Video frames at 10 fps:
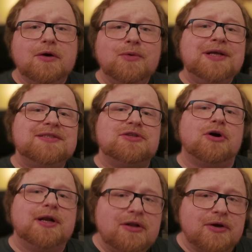When I
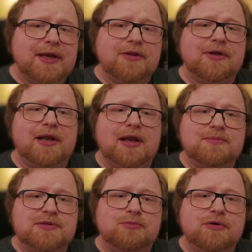started looking into LLM
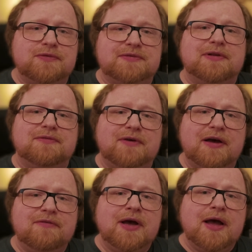support for Svelte
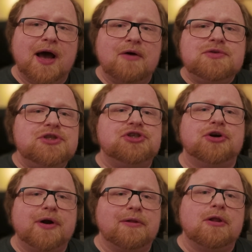5, I wasn't
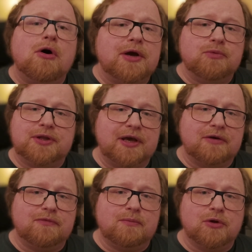sure how long it would
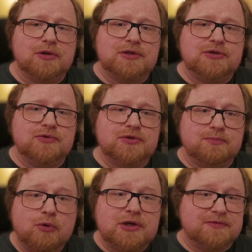take for models to
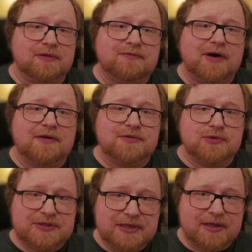support Svelte 5's
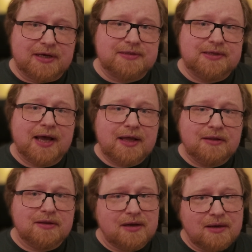new syntax,
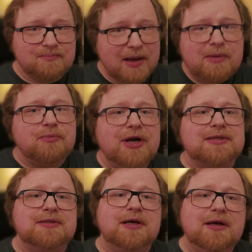and I'm
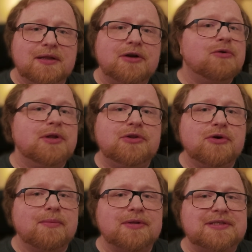impressed that it only
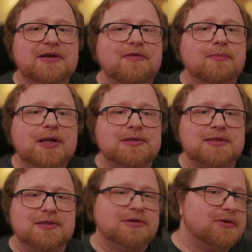took about seven months
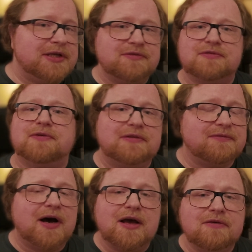since the release of Svelte
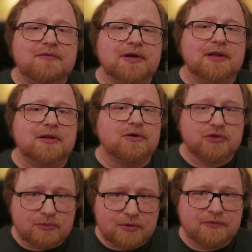5 in
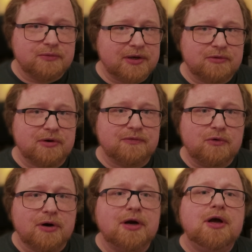October of 2024